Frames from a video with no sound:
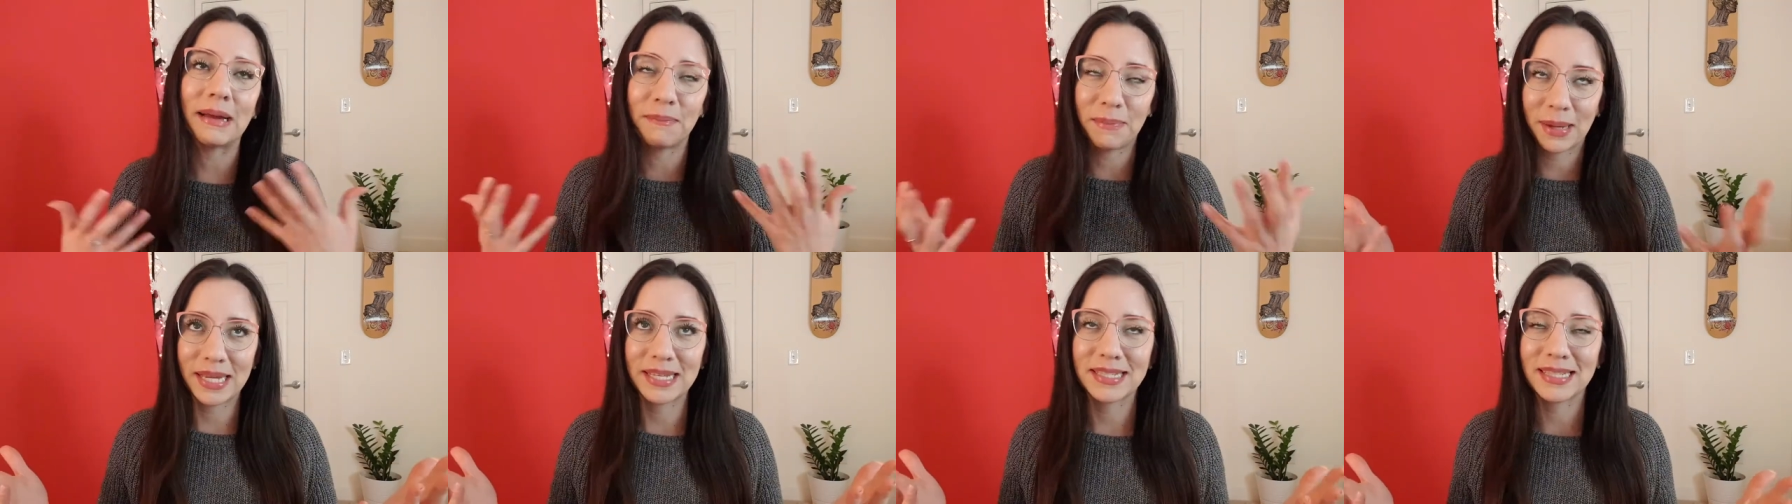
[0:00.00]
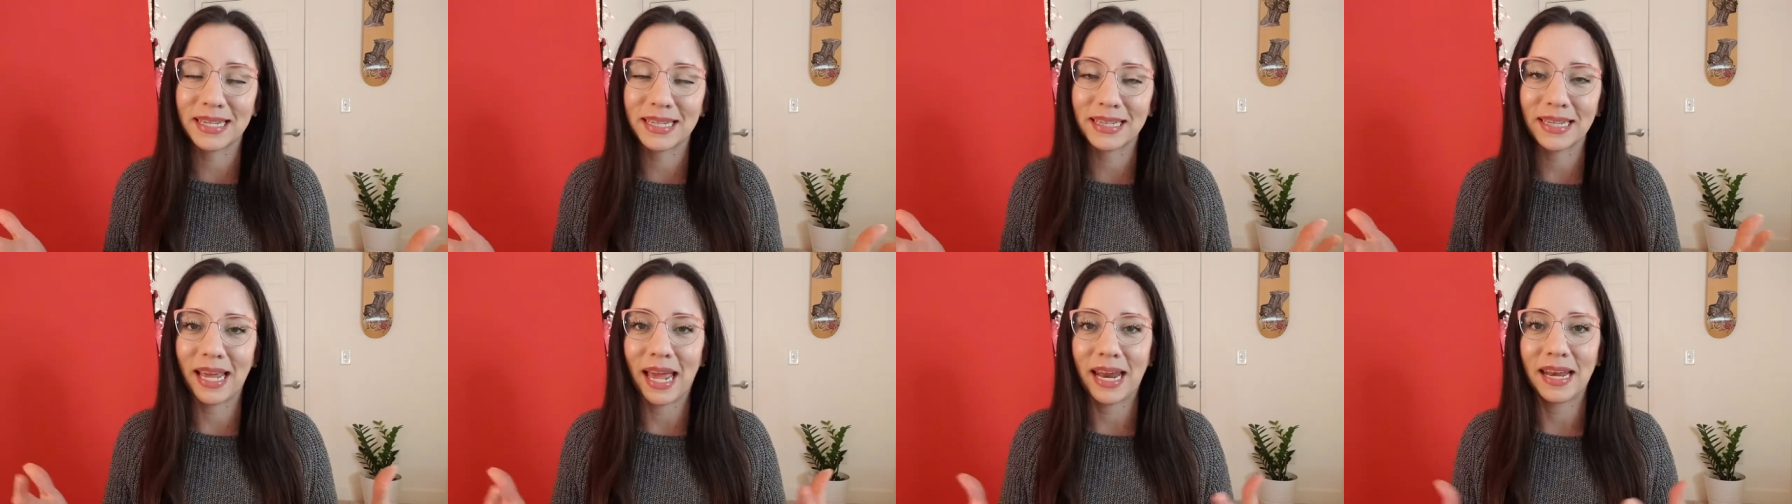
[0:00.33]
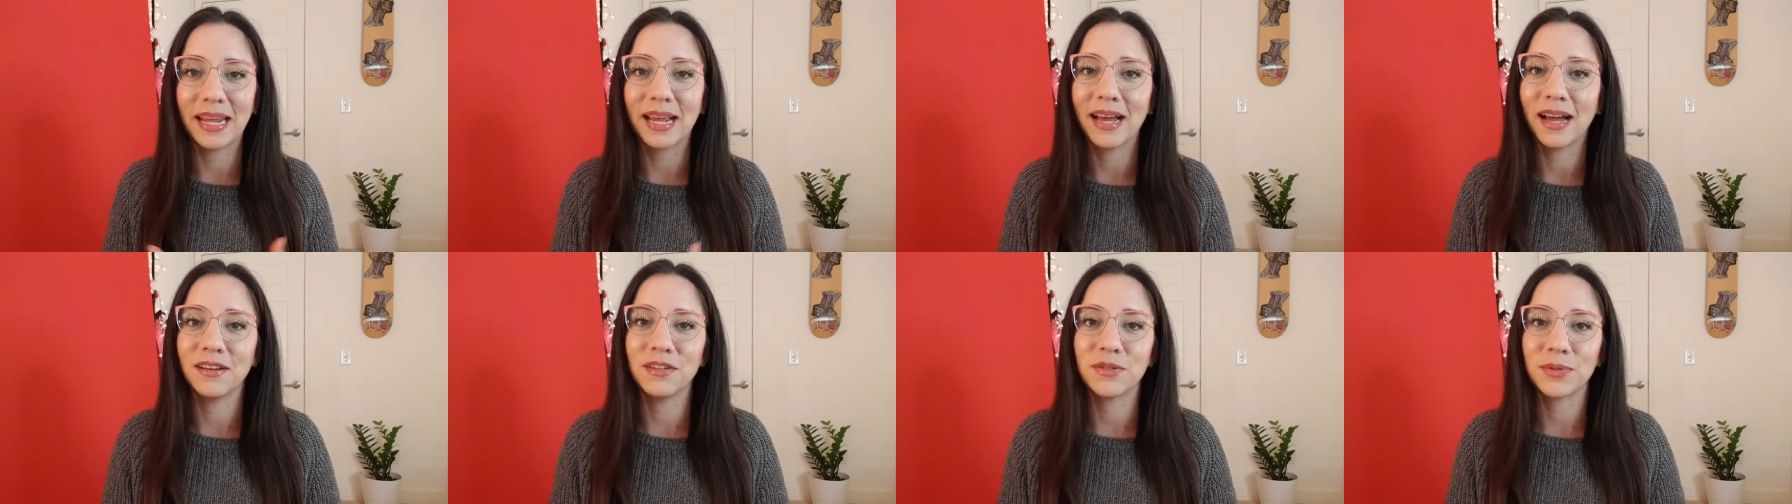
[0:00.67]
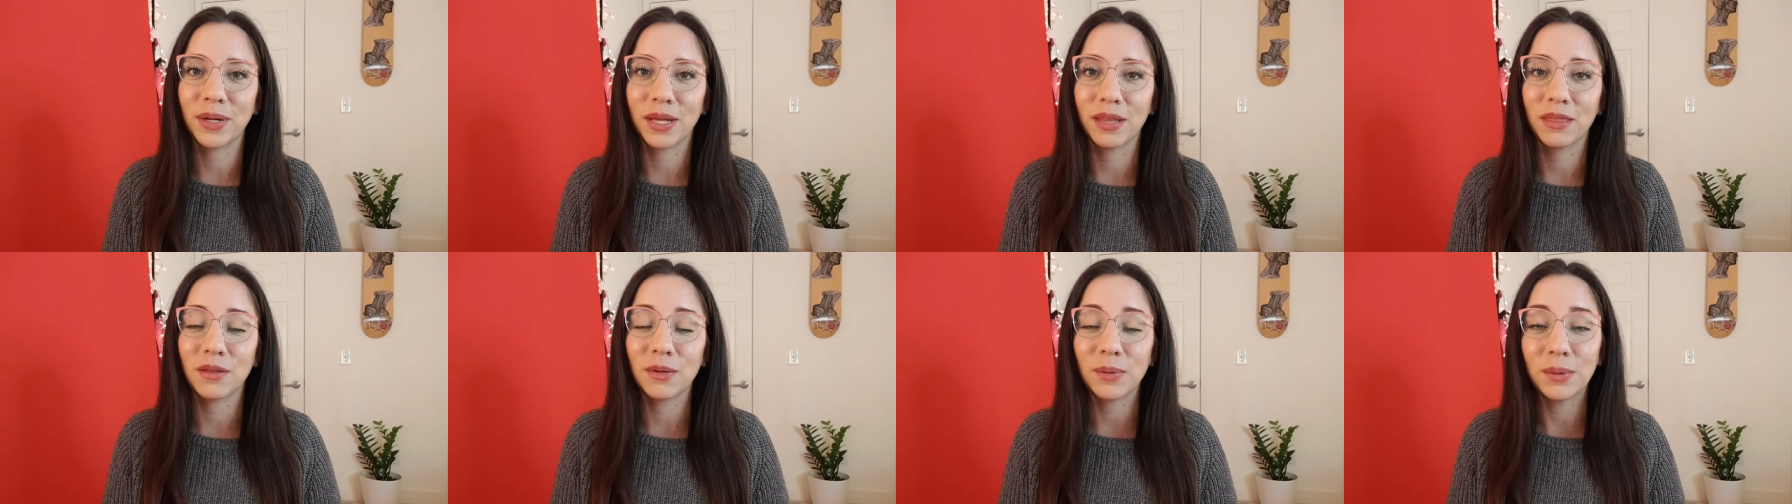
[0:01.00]
basically any
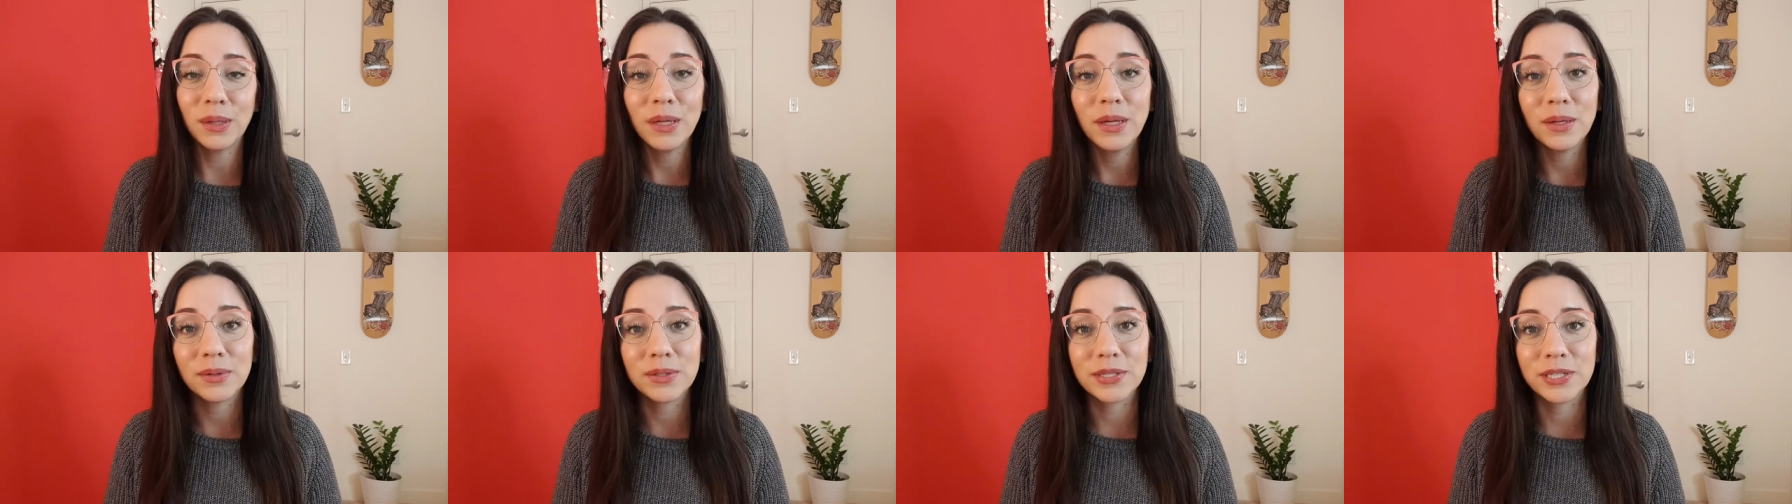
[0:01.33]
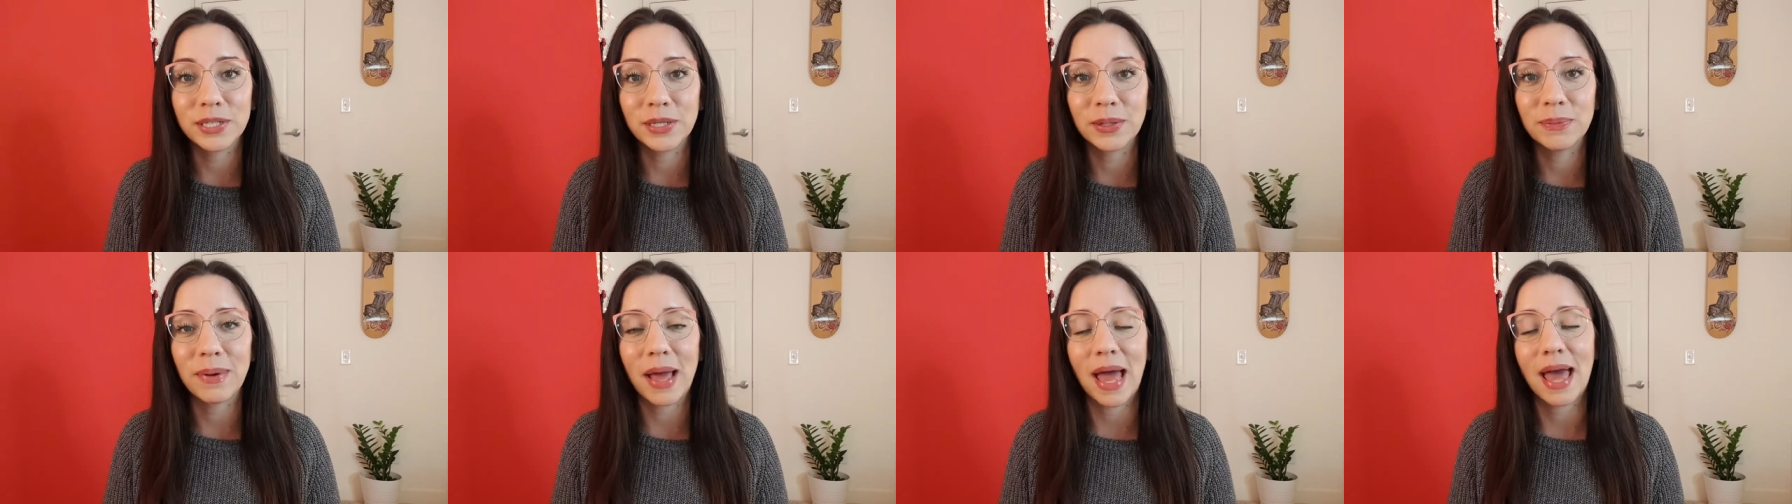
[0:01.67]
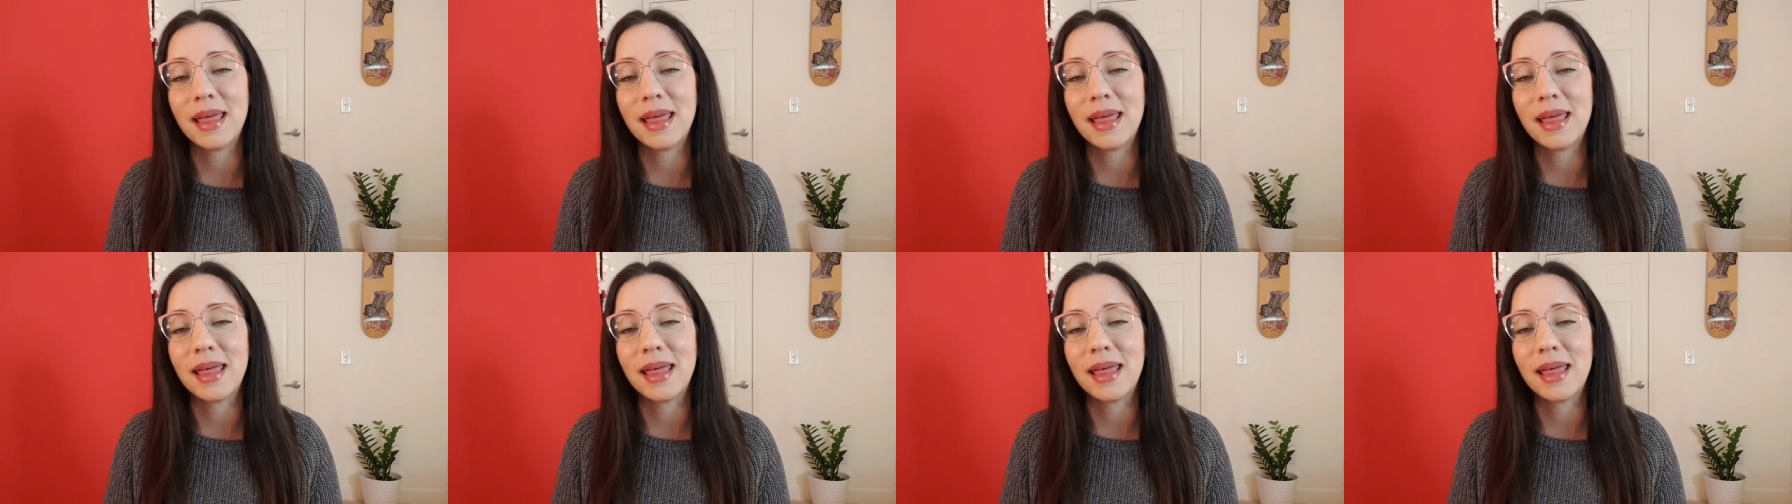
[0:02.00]
country through YouTube,